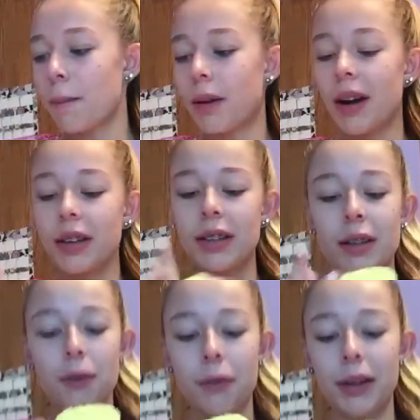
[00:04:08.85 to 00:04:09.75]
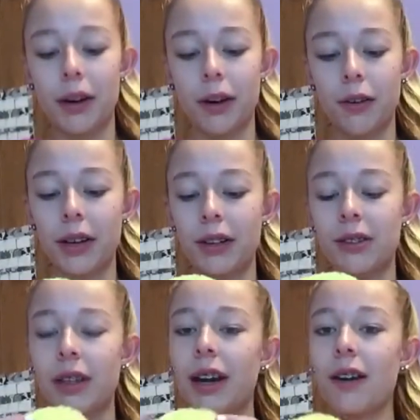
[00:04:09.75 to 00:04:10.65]
But we are going
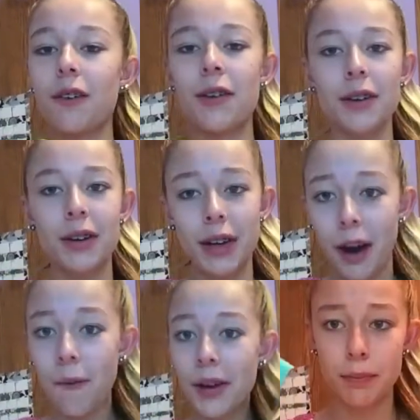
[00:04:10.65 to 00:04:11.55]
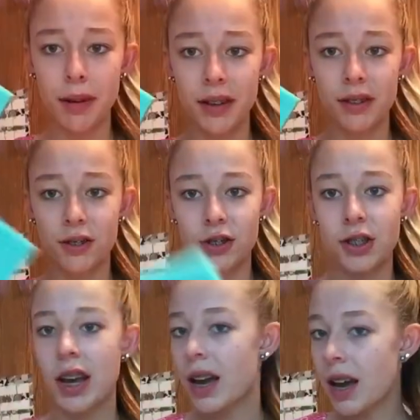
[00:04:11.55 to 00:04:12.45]
to now we sponge.
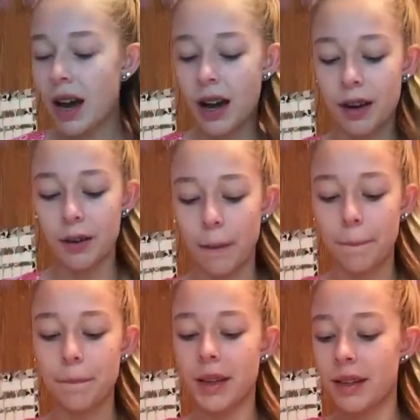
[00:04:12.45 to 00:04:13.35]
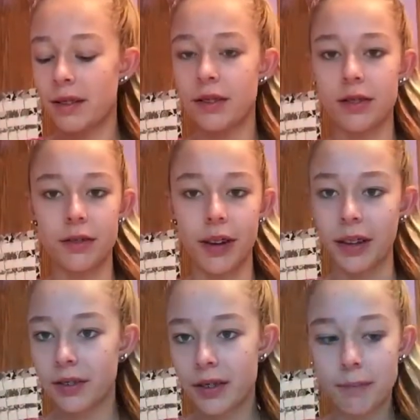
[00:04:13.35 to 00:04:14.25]
It is just a
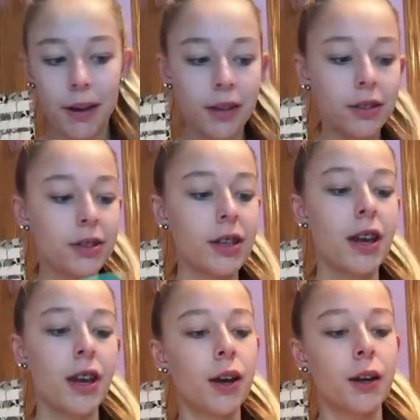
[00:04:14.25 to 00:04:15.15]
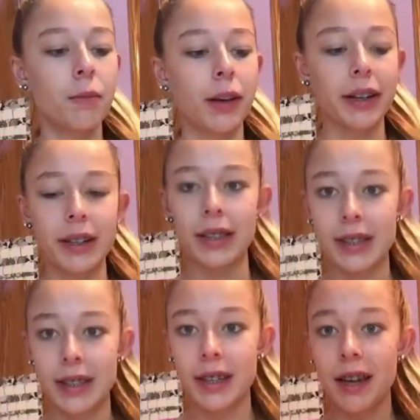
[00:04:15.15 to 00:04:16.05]
regular sponge, and we're gonna
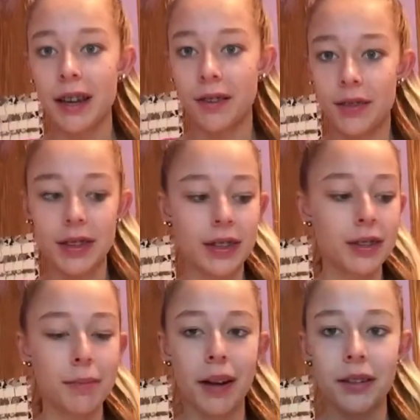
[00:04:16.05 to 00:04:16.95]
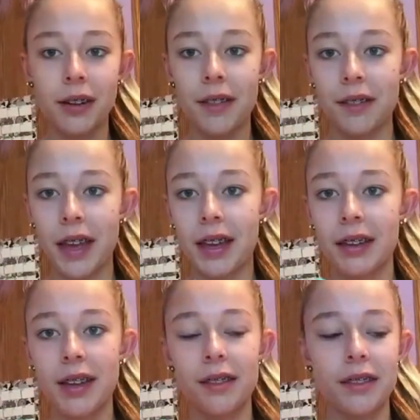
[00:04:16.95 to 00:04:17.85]
see if this is better
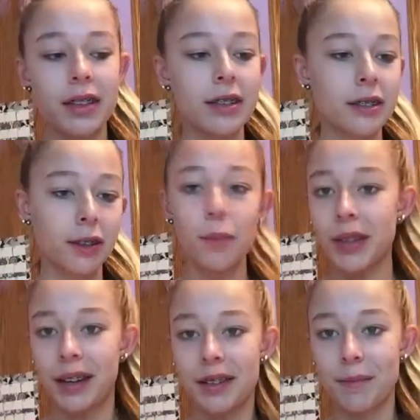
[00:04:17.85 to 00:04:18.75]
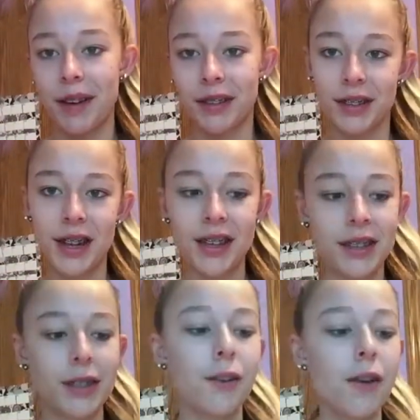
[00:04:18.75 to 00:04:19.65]
than the Scrub Daddy sponge.
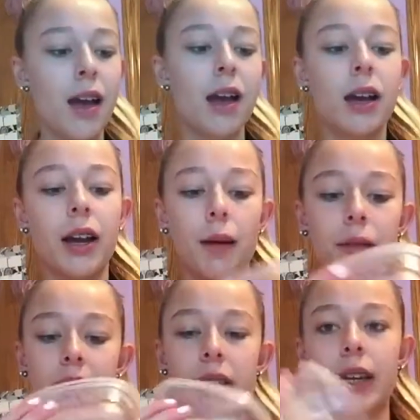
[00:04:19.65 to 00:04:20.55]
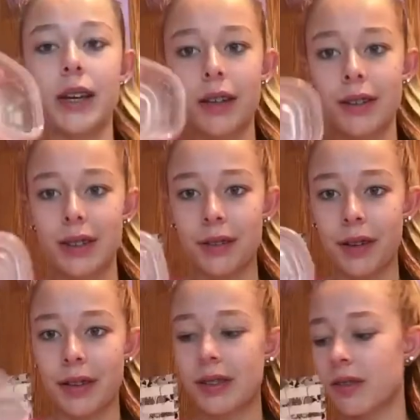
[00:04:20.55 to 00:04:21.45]
So I'm gonna take the
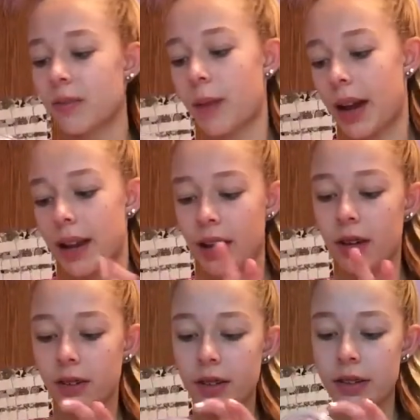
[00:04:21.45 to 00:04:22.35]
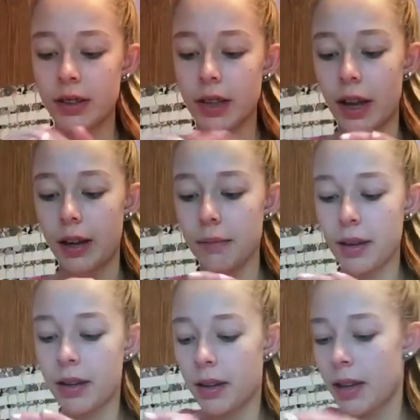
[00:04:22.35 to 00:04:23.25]
rest of my clear slime,
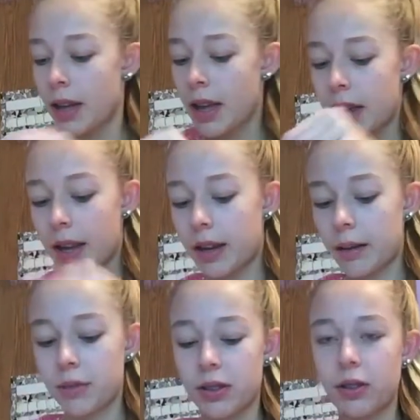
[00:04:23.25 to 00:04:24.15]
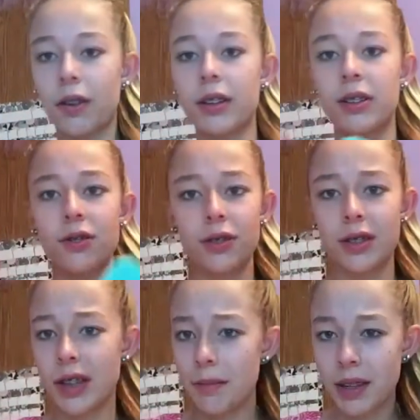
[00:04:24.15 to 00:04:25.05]
and I'm just going to do the
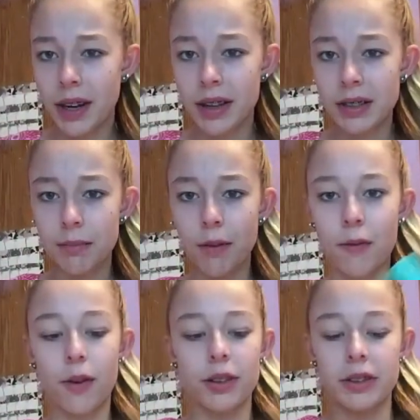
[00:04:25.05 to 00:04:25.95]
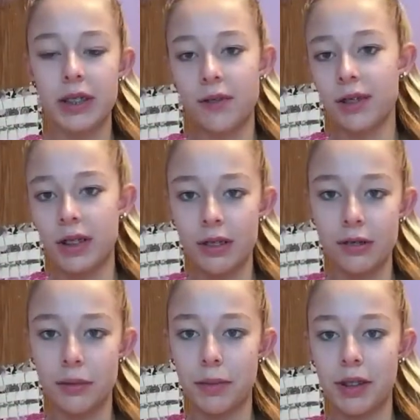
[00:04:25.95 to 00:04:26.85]
same thing I did before, just evenly
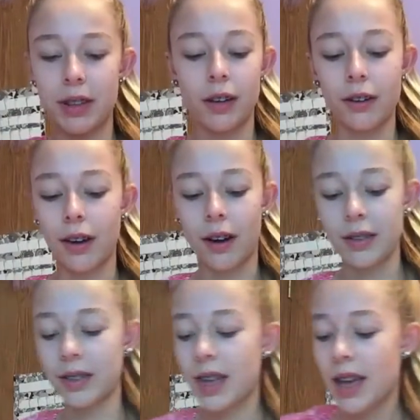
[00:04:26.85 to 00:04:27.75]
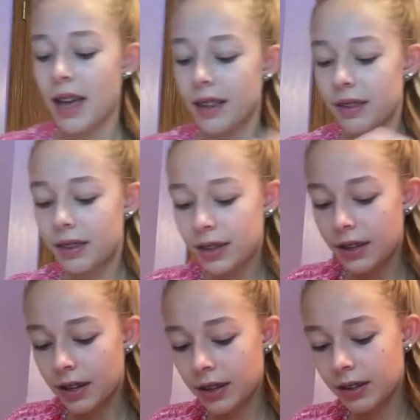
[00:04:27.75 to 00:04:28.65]
distribute it across
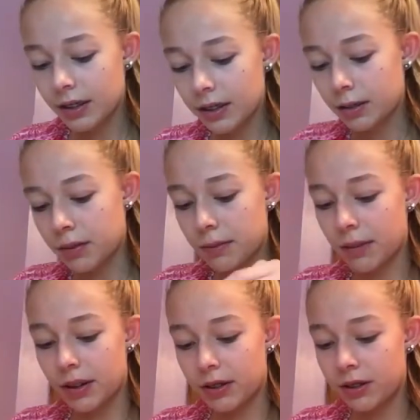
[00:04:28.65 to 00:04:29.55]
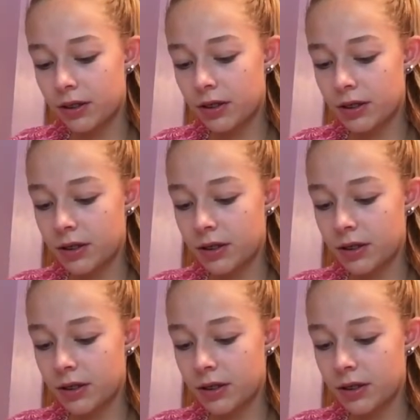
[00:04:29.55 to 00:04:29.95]
the sponge.